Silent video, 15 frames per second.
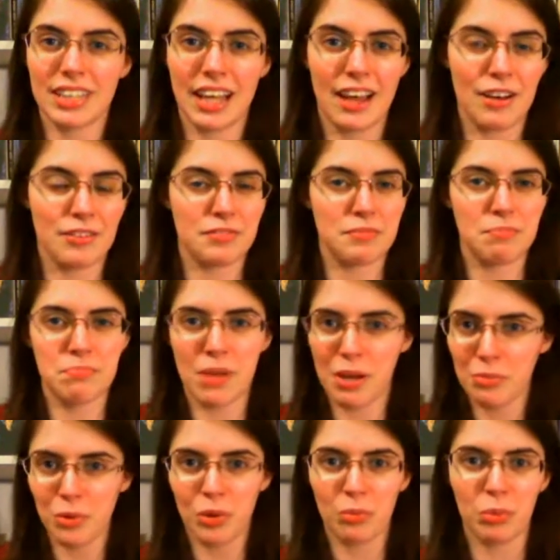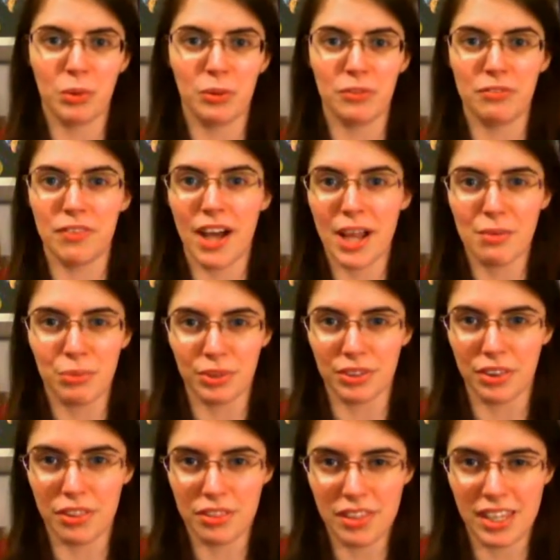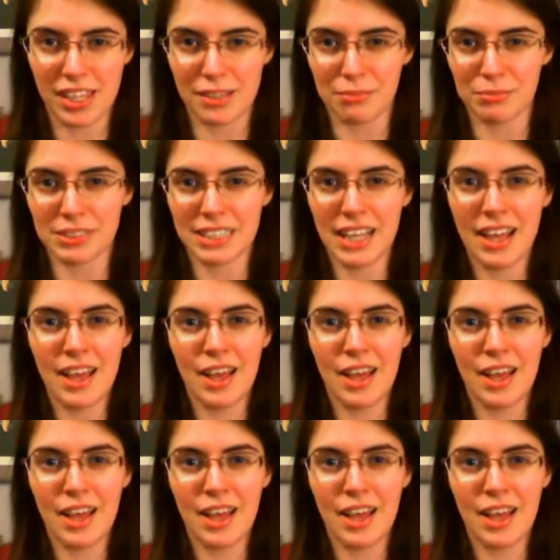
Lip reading: have memorable, vibrant themes,